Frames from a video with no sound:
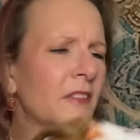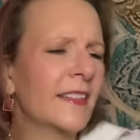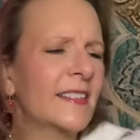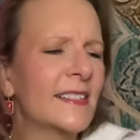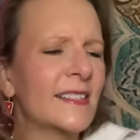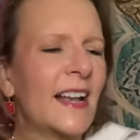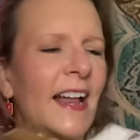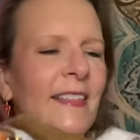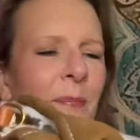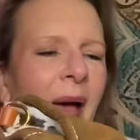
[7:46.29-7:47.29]
This is
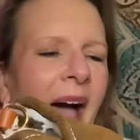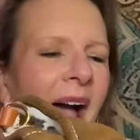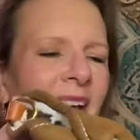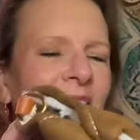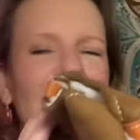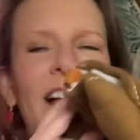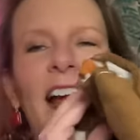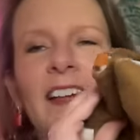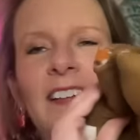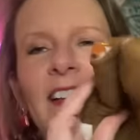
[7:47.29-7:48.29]
not the bag that
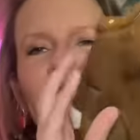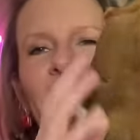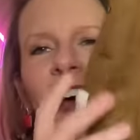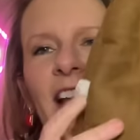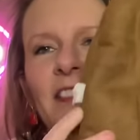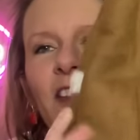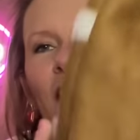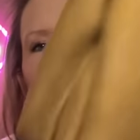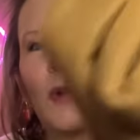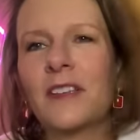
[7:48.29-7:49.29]
I thought
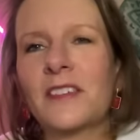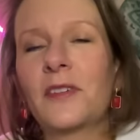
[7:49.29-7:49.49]
it was.